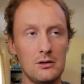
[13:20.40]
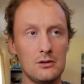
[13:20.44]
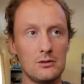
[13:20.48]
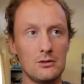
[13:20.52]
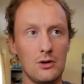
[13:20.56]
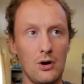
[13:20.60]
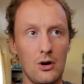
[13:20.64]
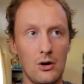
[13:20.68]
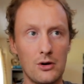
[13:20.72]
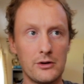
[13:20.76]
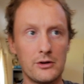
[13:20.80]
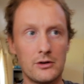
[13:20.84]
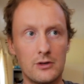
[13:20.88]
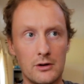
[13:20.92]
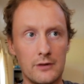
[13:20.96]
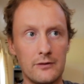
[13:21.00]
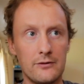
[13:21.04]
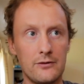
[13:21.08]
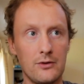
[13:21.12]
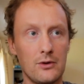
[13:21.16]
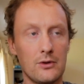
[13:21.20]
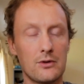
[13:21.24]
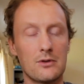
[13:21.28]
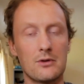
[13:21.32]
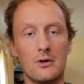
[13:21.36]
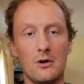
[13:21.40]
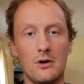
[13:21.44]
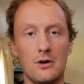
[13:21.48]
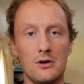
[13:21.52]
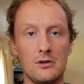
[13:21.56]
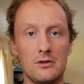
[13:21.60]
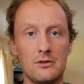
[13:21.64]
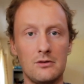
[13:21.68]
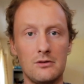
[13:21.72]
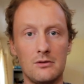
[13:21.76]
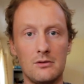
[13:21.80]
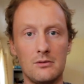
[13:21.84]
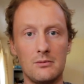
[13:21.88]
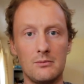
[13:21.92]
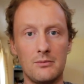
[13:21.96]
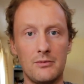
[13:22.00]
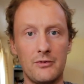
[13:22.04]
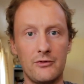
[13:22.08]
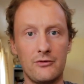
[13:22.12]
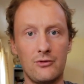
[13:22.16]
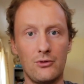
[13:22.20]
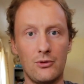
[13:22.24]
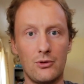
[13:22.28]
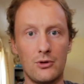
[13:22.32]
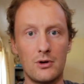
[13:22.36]
long you're on full throttle
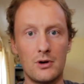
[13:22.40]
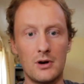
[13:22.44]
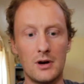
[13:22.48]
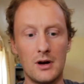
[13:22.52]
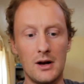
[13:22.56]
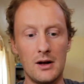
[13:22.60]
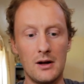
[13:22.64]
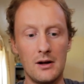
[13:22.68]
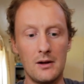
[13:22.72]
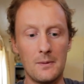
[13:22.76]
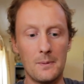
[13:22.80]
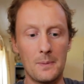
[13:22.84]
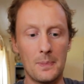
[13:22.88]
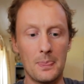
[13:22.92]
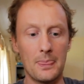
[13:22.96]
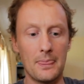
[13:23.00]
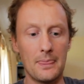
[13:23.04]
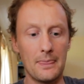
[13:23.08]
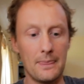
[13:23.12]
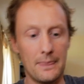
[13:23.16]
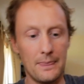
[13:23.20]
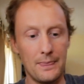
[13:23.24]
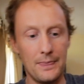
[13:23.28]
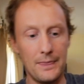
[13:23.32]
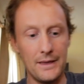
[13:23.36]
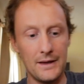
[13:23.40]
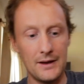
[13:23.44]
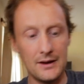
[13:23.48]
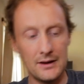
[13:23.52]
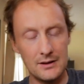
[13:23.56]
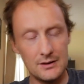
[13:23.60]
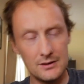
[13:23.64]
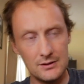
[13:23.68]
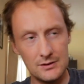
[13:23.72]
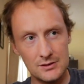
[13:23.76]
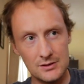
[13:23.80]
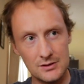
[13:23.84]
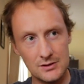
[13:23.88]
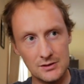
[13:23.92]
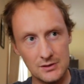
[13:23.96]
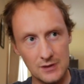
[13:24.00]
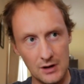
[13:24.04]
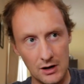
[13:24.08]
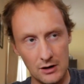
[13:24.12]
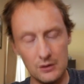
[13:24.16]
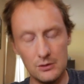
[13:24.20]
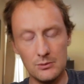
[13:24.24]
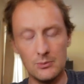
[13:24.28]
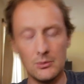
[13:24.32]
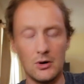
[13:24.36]
before the
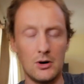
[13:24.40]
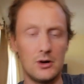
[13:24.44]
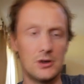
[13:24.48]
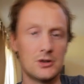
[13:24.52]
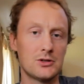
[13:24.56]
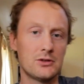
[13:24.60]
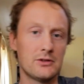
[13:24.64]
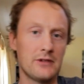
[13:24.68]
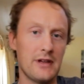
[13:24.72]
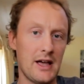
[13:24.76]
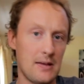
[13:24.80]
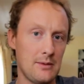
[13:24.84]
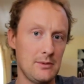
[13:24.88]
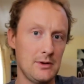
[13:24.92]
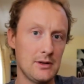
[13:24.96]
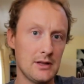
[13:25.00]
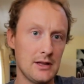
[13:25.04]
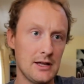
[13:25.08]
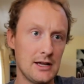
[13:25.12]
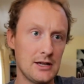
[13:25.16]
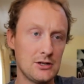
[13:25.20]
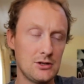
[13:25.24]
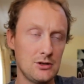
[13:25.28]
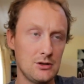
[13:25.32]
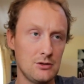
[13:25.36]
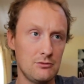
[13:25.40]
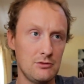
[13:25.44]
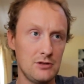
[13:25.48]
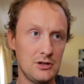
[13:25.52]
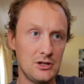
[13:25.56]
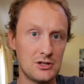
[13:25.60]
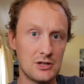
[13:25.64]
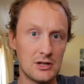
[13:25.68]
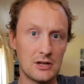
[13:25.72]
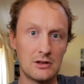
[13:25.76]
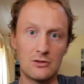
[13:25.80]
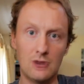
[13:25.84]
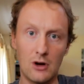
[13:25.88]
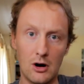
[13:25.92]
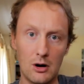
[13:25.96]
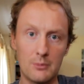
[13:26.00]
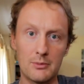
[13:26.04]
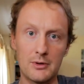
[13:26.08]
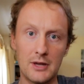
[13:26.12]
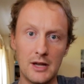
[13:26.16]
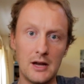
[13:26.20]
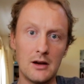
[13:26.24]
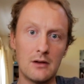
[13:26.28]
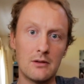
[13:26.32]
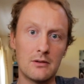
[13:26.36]
sound module emulates you reaching
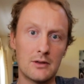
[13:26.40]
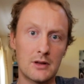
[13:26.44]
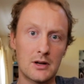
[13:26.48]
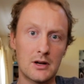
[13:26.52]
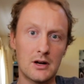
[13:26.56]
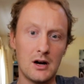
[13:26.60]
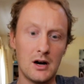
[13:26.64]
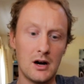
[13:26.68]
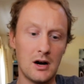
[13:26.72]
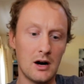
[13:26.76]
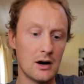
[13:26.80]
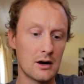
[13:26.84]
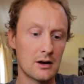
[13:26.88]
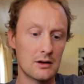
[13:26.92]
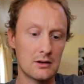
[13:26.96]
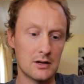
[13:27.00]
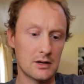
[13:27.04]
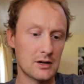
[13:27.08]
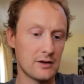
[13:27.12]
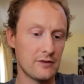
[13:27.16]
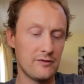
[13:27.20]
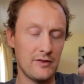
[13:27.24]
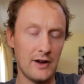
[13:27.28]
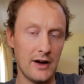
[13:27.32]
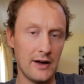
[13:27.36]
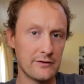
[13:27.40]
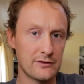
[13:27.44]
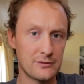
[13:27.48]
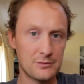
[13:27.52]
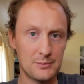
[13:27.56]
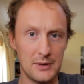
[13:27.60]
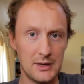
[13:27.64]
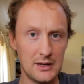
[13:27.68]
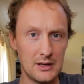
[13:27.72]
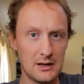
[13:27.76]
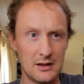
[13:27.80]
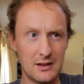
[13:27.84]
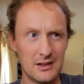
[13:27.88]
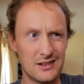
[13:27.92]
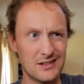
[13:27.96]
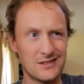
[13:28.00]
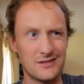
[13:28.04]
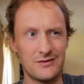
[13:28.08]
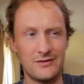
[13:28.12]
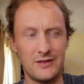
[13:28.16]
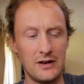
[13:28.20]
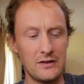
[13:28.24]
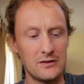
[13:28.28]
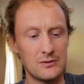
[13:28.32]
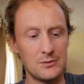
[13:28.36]
top gear in the car, like a 5-speed. I think it's
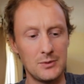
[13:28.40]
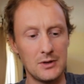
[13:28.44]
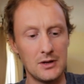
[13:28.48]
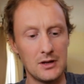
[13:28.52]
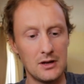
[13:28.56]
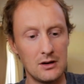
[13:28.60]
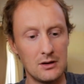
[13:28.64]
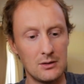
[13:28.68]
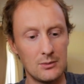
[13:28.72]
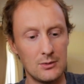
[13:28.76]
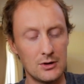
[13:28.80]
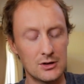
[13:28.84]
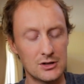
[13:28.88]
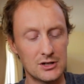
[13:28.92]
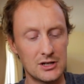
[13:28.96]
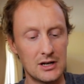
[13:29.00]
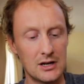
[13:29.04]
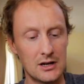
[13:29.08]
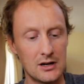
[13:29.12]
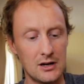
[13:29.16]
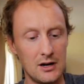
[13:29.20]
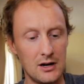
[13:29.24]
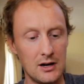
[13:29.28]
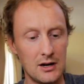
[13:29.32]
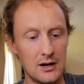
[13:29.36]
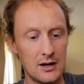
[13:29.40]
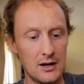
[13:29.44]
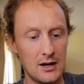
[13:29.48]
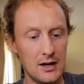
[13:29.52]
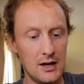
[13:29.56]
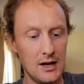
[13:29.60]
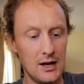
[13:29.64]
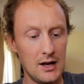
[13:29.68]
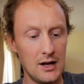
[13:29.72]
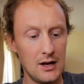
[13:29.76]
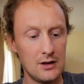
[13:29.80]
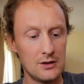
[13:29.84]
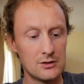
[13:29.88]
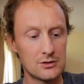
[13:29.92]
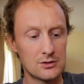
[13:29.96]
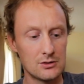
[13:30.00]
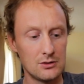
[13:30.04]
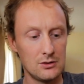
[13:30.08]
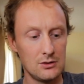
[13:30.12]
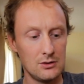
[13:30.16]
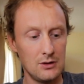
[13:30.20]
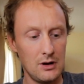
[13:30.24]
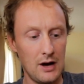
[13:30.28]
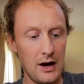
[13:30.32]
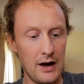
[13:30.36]
a 5-speed gearbox in a car.
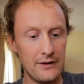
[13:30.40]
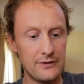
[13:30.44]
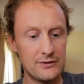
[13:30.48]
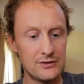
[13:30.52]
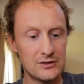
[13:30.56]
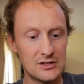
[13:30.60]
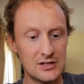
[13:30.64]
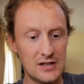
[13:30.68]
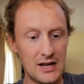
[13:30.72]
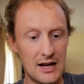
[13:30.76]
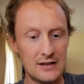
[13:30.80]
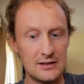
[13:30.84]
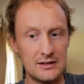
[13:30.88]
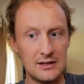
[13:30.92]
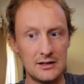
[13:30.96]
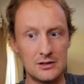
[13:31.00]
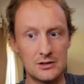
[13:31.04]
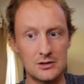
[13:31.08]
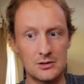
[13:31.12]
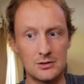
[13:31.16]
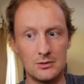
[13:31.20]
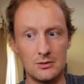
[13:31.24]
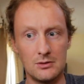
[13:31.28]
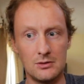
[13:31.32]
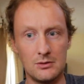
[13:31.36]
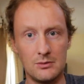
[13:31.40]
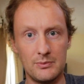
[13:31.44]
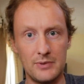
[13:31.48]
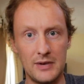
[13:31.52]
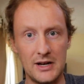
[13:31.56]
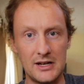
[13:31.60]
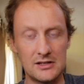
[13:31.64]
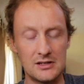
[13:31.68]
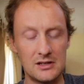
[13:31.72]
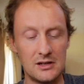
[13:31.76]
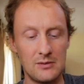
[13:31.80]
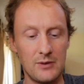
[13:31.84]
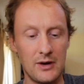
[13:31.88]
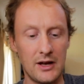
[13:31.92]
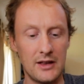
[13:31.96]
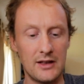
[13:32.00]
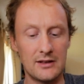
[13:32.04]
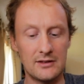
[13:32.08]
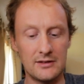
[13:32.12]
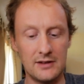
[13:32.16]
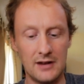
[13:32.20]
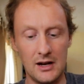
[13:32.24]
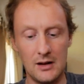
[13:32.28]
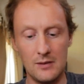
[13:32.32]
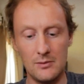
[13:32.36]
So I've set it so basically by
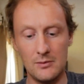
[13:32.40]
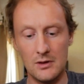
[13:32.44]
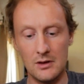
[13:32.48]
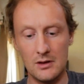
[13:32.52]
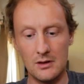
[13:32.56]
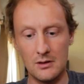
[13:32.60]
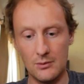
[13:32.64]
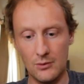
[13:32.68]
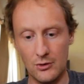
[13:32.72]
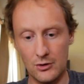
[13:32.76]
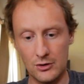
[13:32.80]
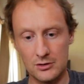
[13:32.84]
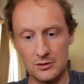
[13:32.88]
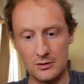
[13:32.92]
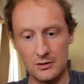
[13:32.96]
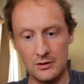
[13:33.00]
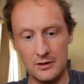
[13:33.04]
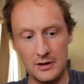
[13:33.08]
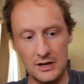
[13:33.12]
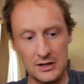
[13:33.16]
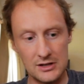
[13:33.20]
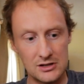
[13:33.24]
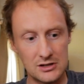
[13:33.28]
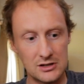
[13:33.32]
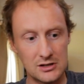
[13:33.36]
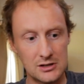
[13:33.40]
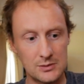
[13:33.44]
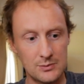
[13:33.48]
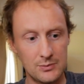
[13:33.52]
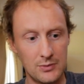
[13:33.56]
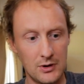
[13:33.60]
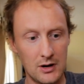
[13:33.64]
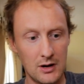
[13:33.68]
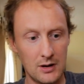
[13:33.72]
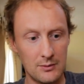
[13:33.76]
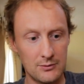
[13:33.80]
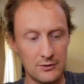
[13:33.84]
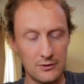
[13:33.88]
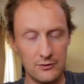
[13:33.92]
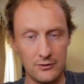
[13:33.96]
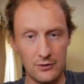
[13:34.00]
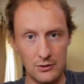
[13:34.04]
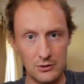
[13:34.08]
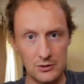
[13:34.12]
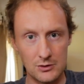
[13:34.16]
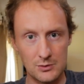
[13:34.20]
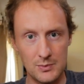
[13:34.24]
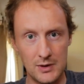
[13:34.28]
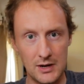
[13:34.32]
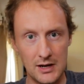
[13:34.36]
the time that the motor on this is spun up to
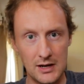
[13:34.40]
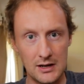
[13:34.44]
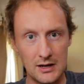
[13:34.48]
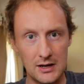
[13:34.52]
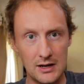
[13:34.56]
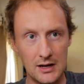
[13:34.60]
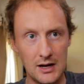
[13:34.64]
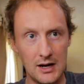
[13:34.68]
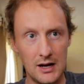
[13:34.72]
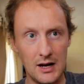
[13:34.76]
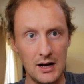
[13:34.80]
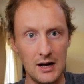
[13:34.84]
full speed,